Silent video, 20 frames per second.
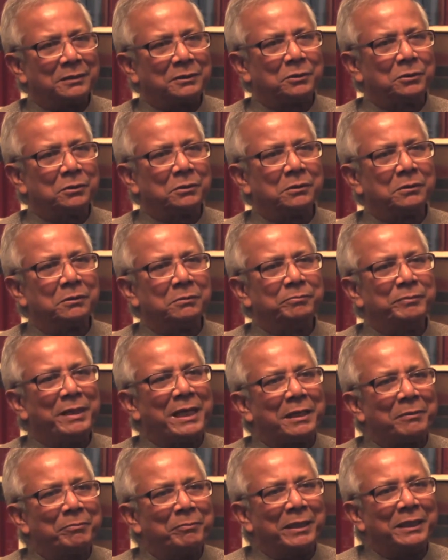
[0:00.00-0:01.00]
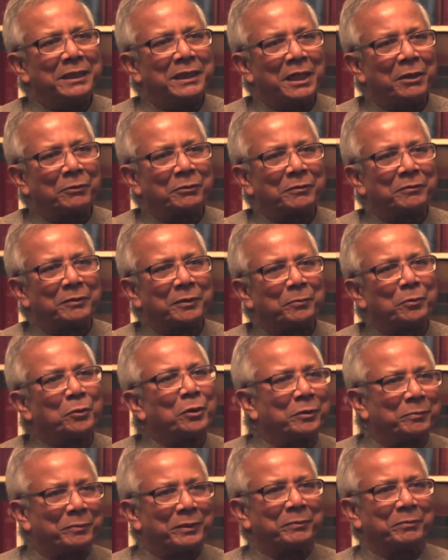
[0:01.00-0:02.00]
to make money out of the
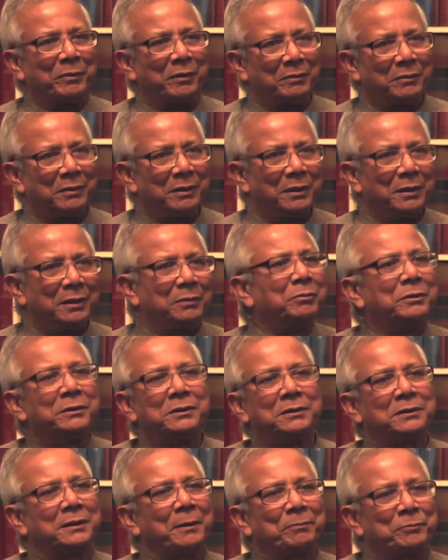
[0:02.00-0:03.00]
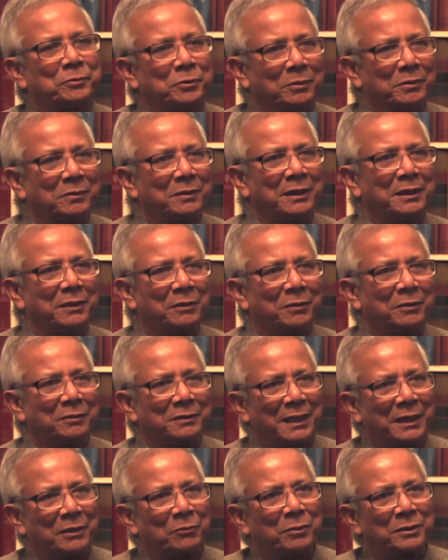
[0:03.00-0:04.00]
poor people, which is absolutely wrong.
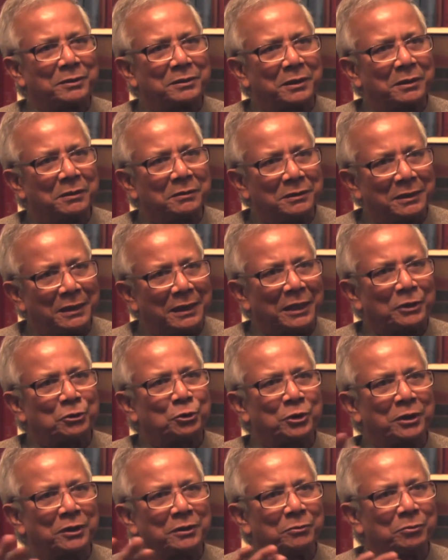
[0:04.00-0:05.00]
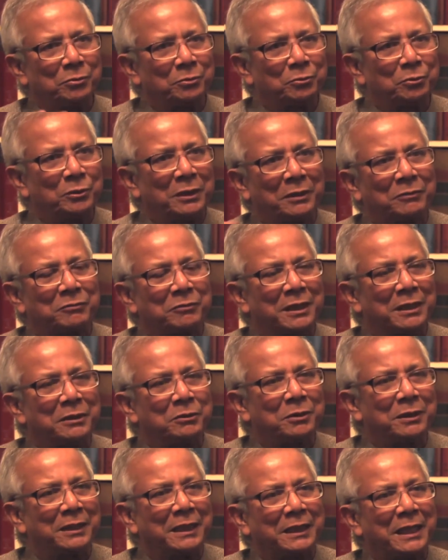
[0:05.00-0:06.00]
That was the direction we are trying
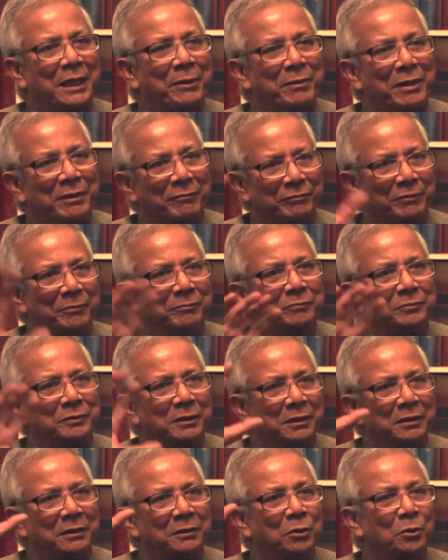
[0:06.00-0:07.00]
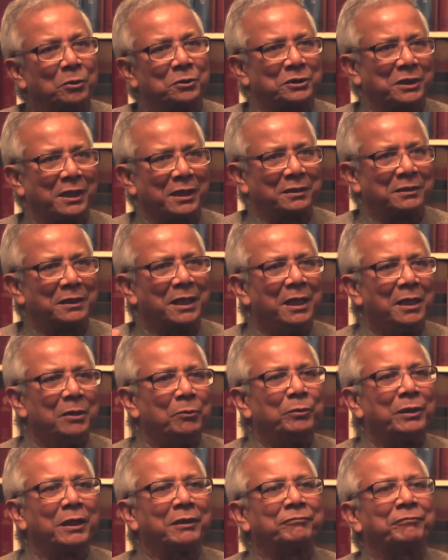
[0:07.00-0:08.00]
to get away from, the loan shark.
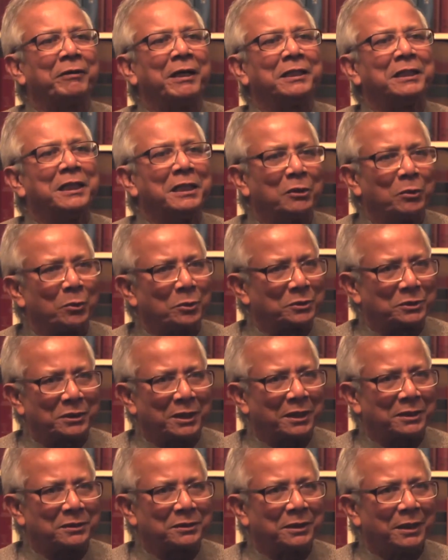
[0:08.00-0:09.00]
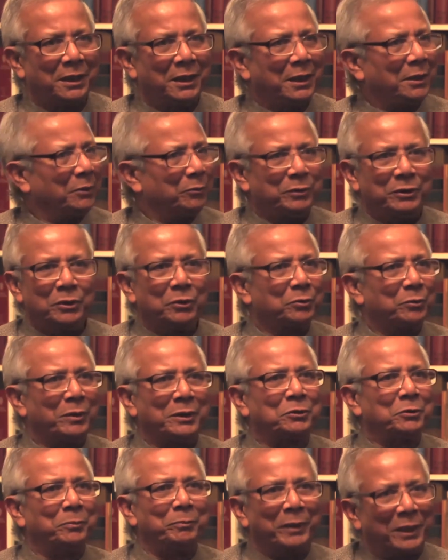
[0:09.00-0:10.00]
We are fighting loan sharks. We don't
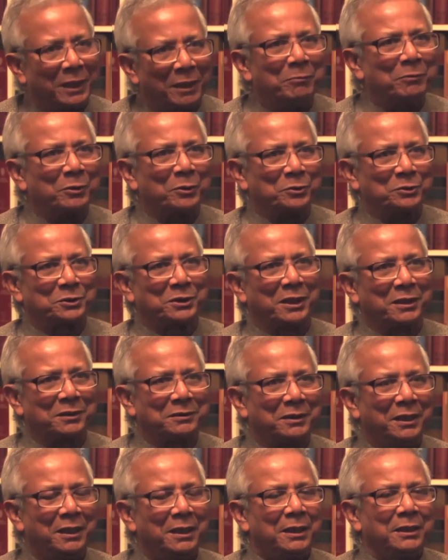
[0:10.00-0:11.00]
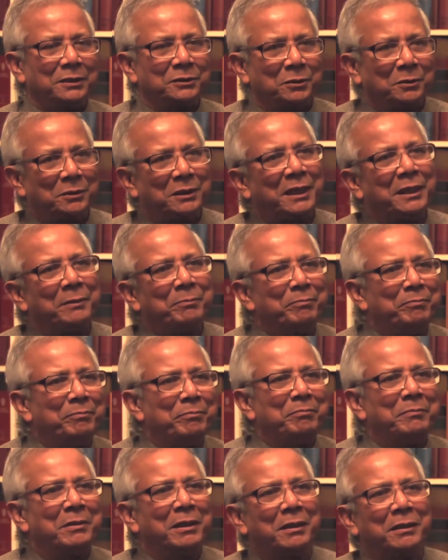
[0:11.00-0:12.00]
want to become loan shark. So they
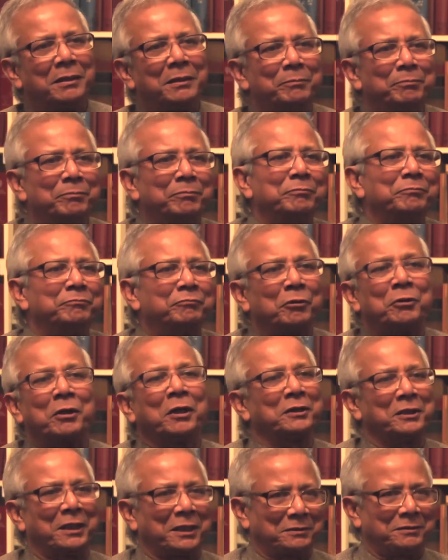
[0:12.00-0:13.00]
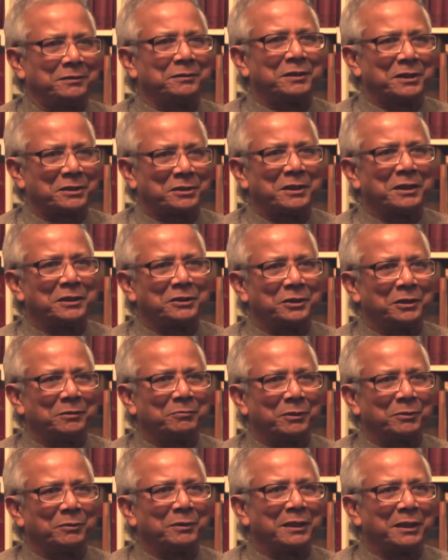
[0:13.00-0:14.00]
um, forgot that distinction
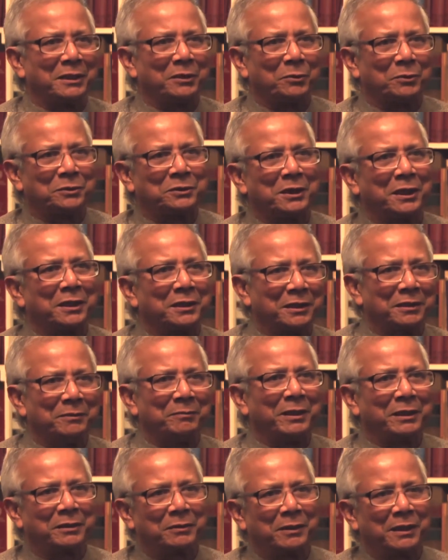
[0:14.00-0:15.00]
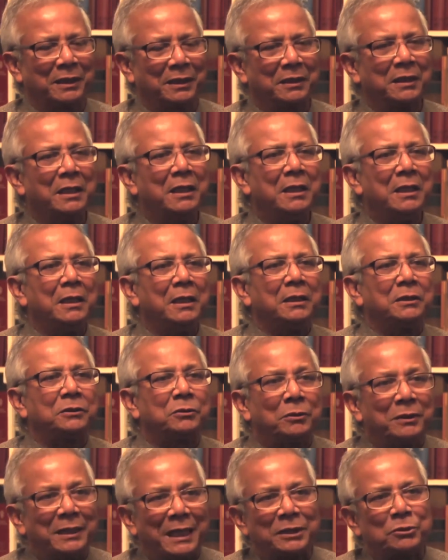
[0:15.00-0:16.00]
between a loan shark and a microcredit.
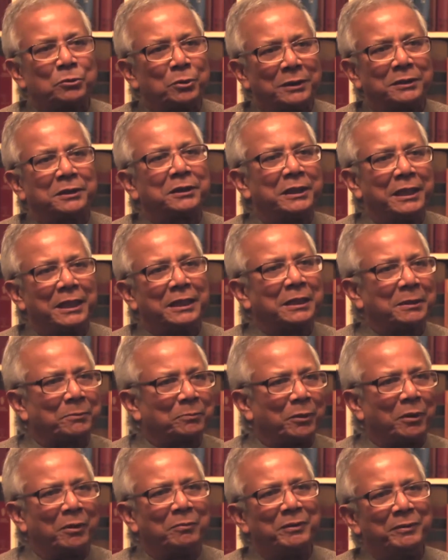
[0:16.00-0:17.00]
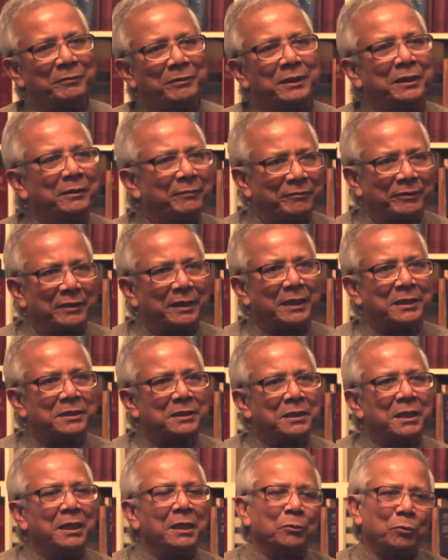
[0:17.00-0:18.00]
So that's what created problem in every
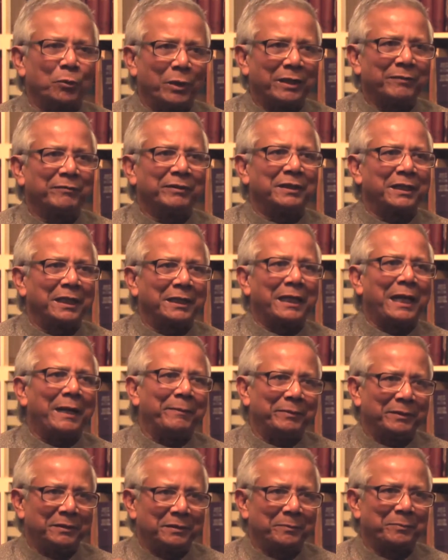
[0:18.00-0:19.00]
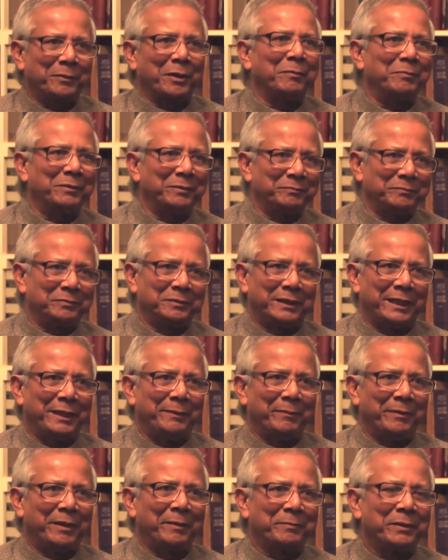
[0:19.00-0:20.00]
case. Wherever that happened, the problem
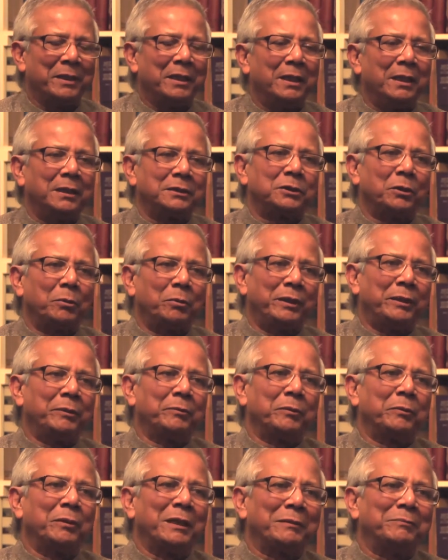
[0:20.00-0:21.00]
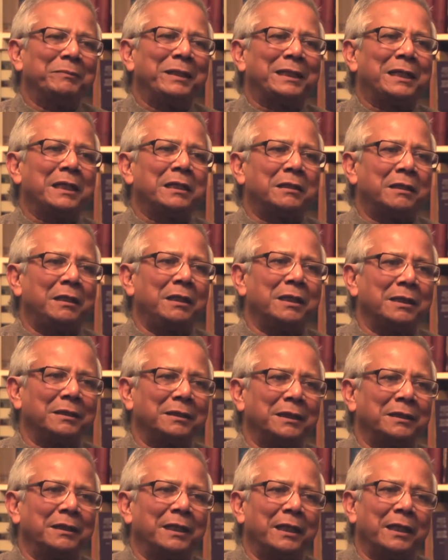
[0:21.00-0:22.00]
came up. So we, we are making clear
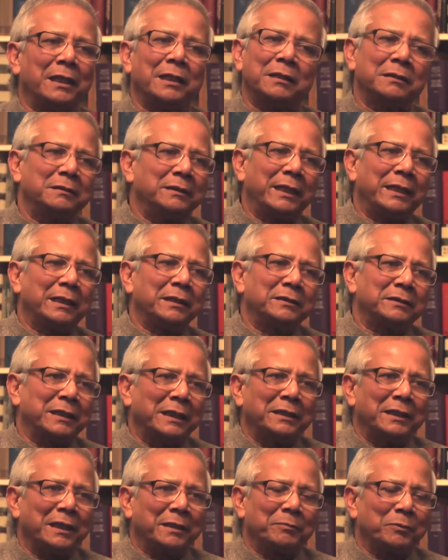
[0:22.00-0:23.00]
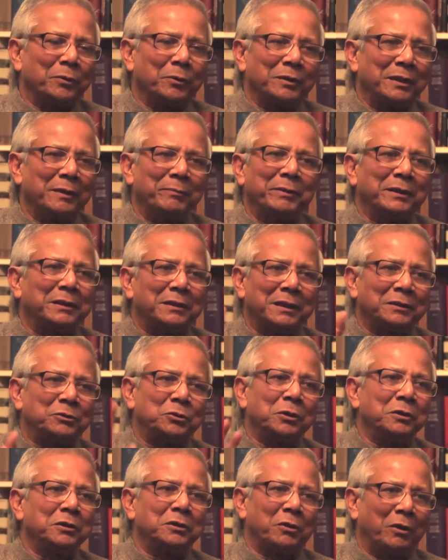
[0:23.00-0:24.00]
that they, they can run their program, but they
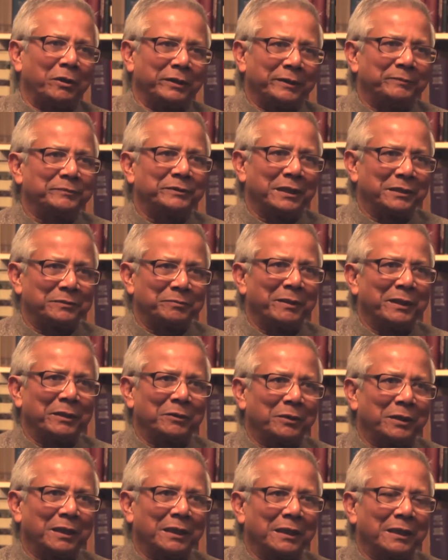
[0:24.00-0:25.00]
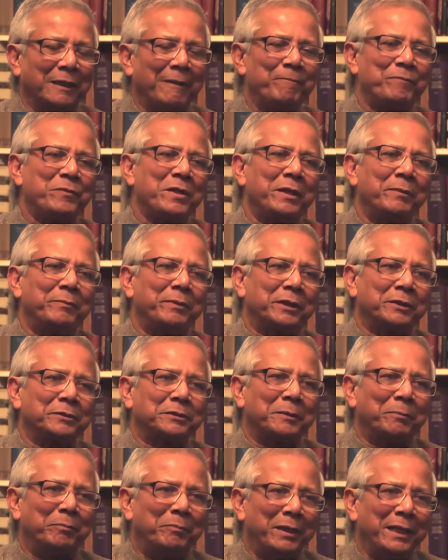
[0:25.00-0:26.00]
shouldn't call themselves microcredit, because
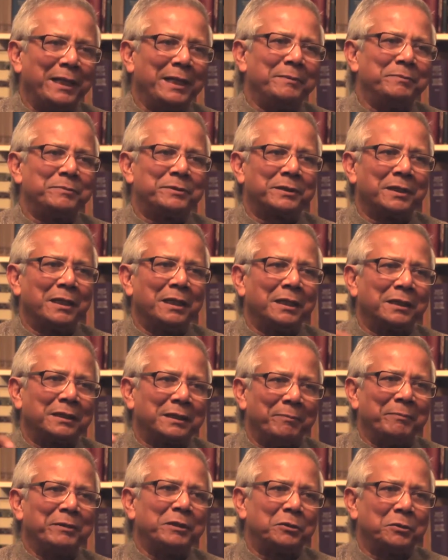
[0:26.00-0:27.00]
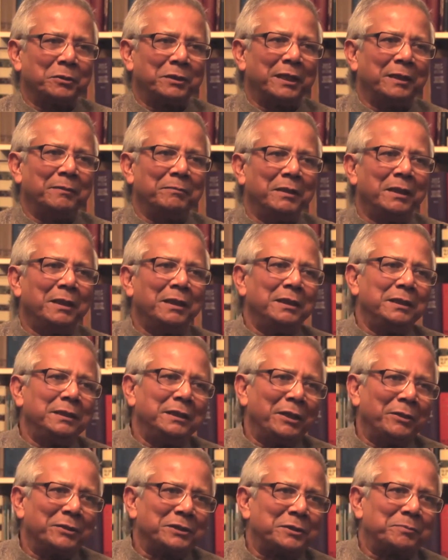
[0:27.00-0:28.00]
the blames coming to them
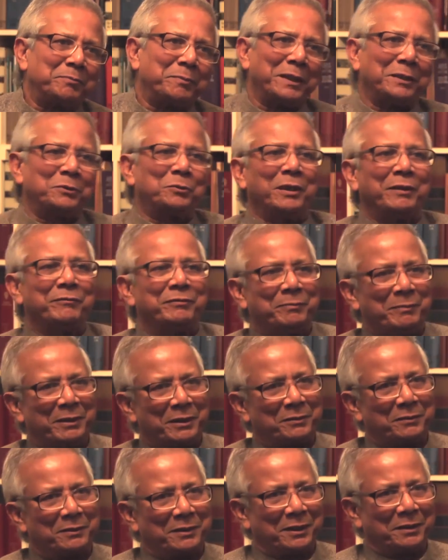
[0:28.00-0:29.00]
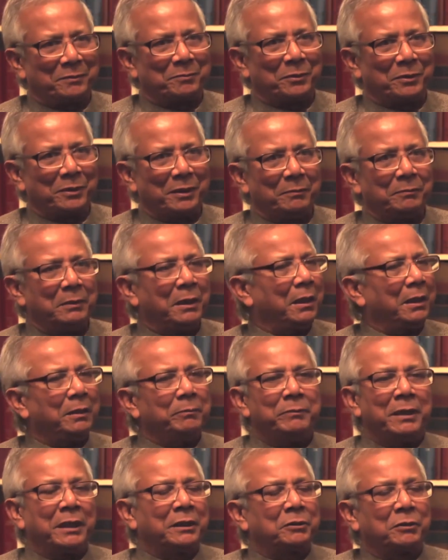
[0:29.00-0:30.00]
now is spread to every microcredit program.
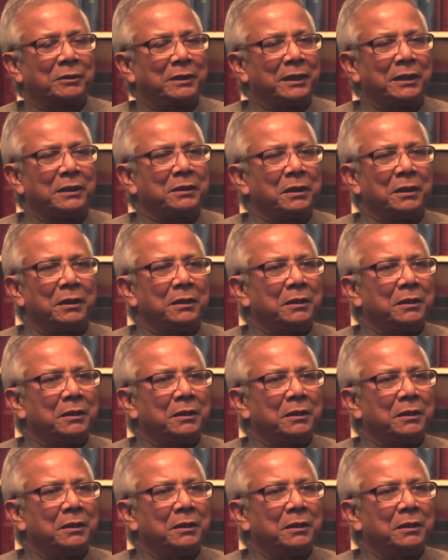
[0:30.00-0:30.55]
Microcredit